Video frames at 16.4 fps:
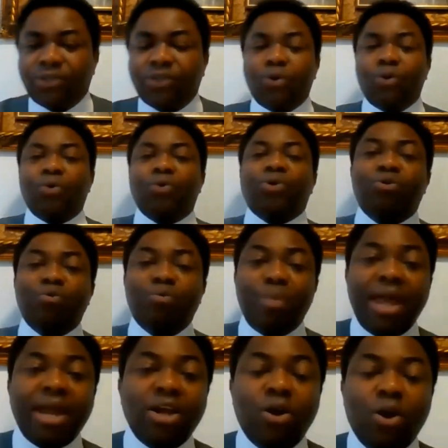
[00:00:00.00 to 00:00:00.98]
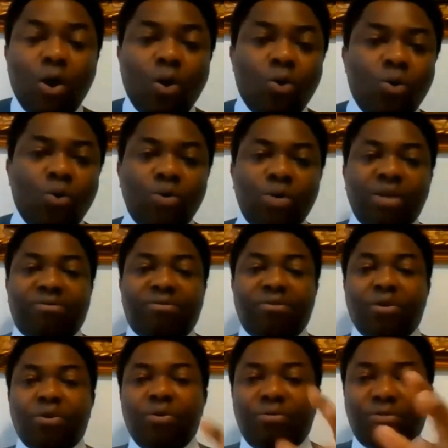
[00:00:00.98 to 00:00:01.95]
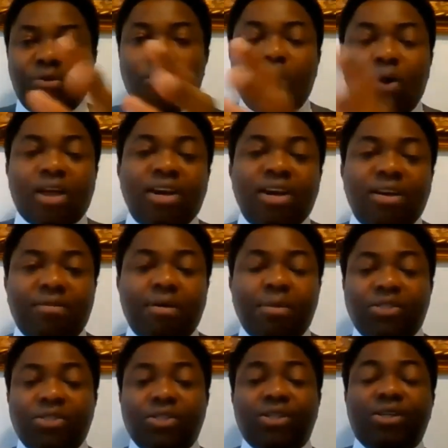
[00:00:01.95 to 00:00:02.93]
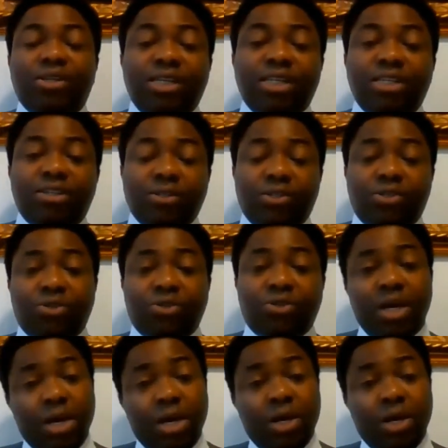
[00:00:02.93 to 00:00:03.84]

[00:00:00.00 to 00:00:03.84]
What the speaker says: So you may know, if you work in the pharmaceutical industry,